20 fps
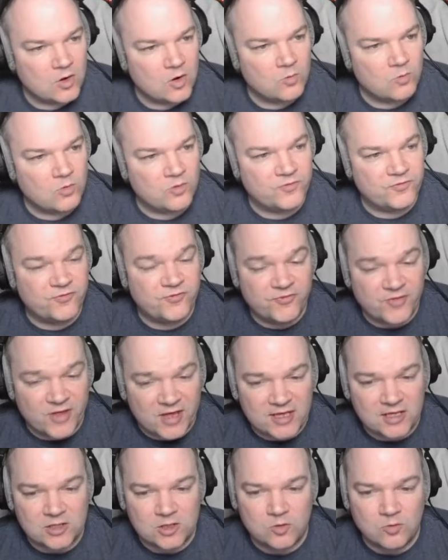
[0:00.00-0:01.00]
Well,
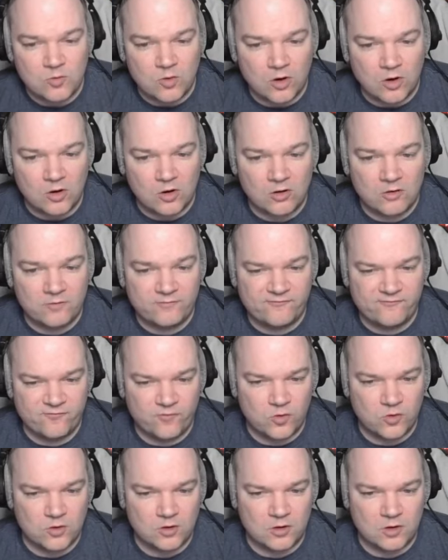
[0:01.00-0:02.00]
thank you all
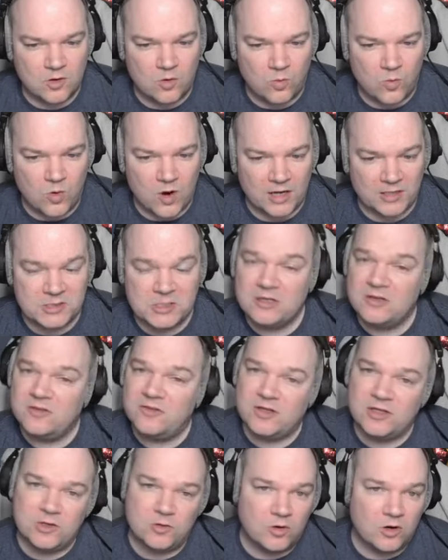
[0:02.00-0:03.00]
for watching.
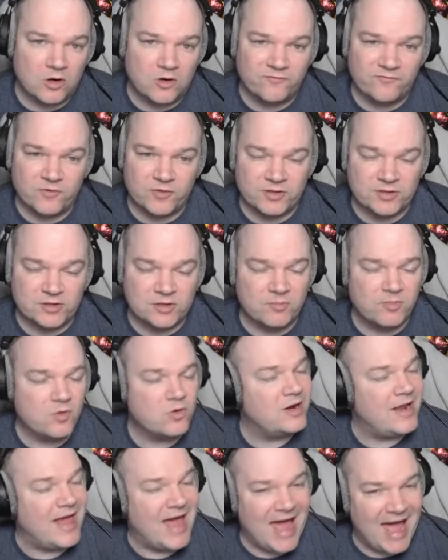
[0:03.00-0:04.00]
Thank you all for the
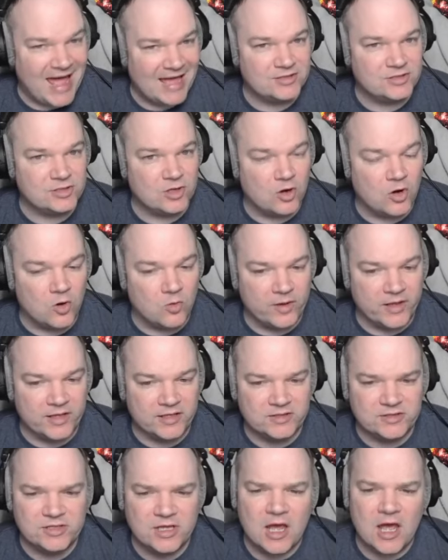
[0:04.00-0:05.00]
support. As
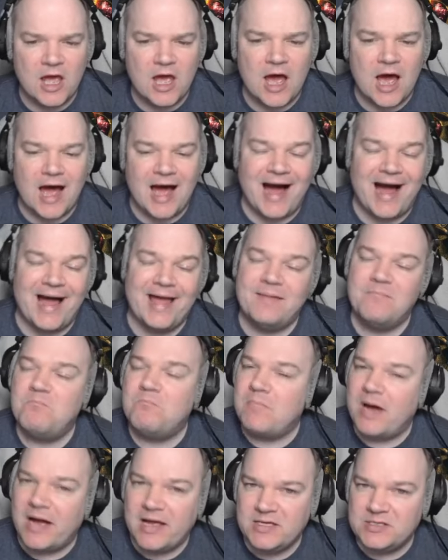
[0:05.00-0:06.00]
always, I
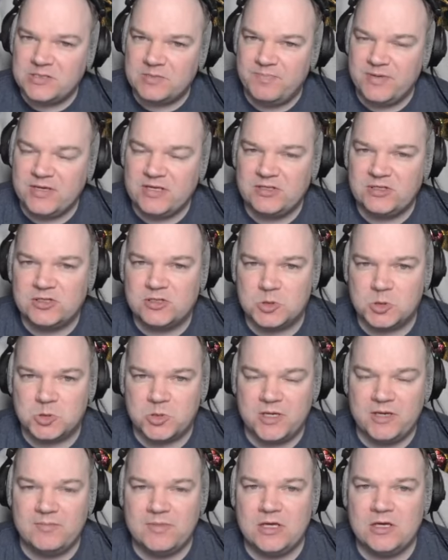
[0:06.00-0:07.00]
might be
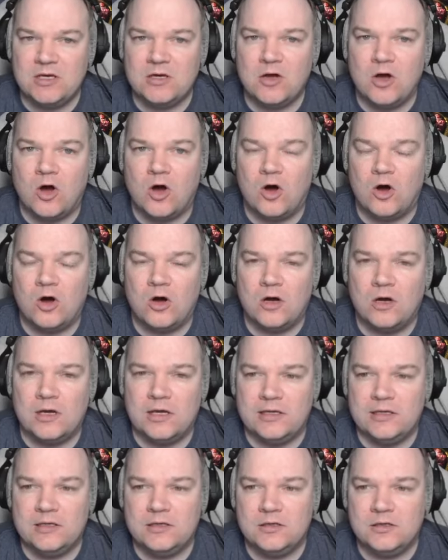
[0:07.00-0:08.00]
streaming
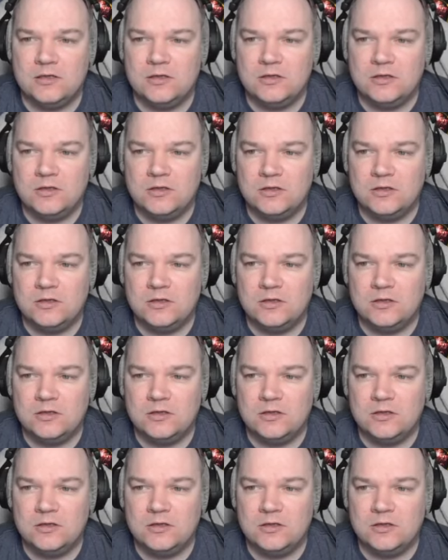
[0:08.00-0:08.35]
on